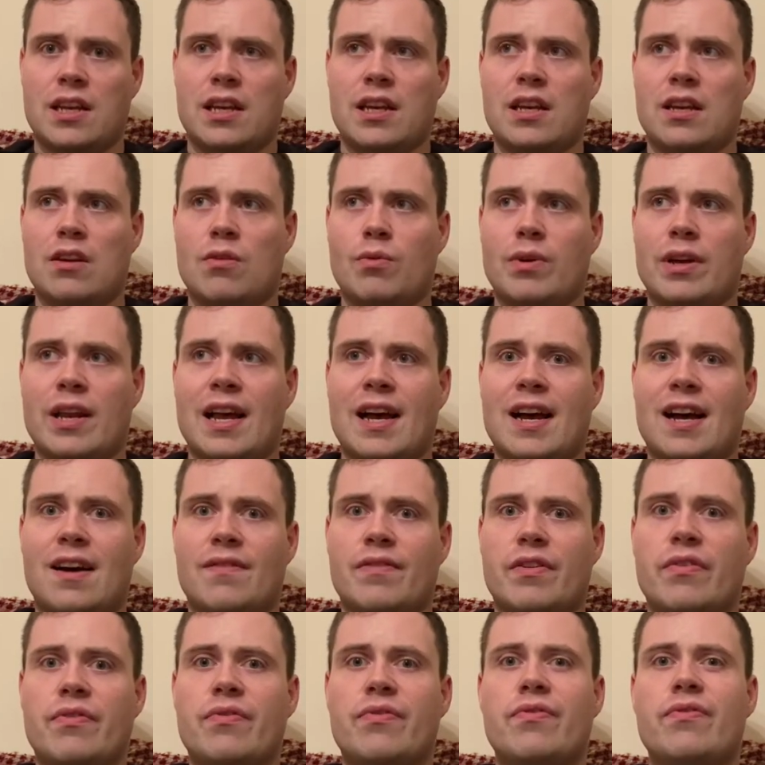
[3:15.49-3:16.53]
He will
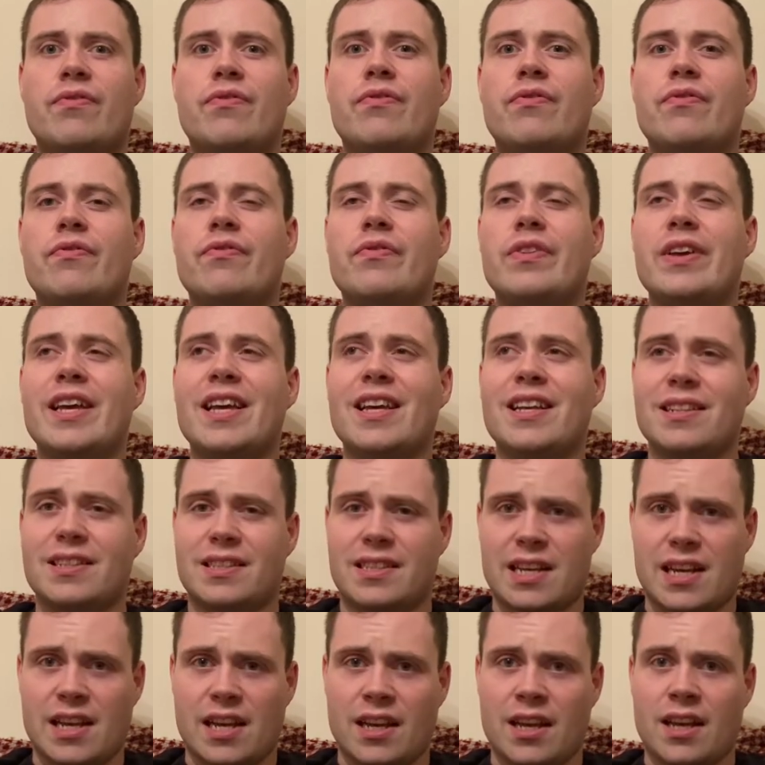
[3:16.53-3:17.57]
have a field
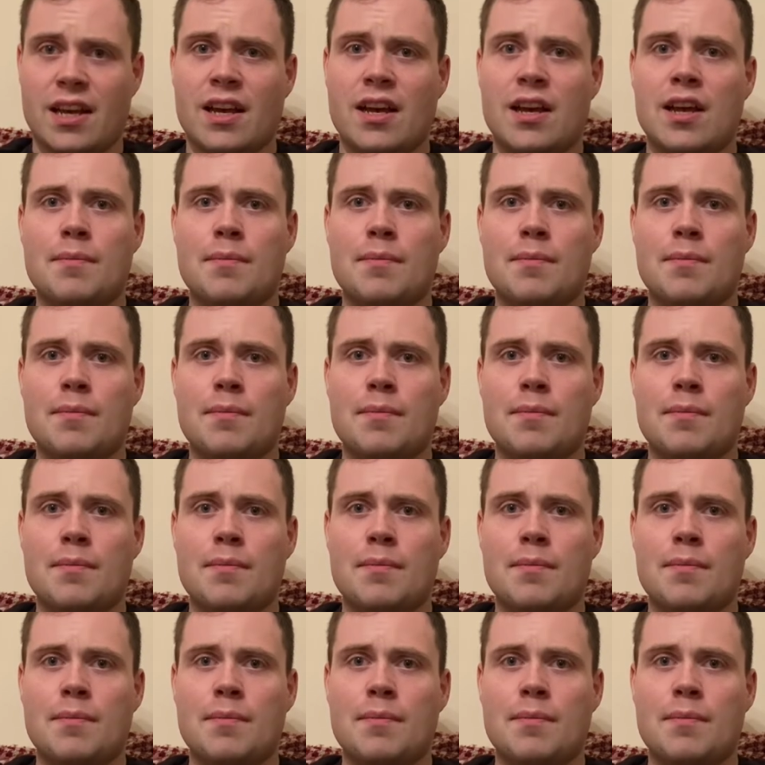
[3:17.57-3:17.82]
day.